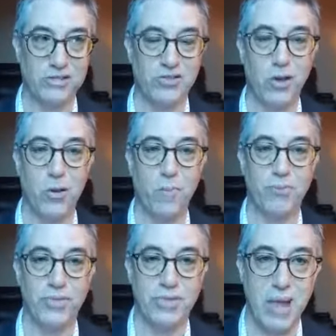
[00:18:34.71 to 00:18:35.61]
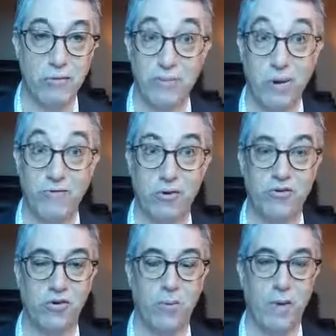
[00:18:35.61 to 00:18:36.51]
And so that was my
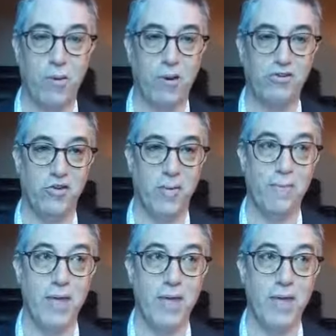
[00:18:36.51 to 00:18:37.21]
first group I went to.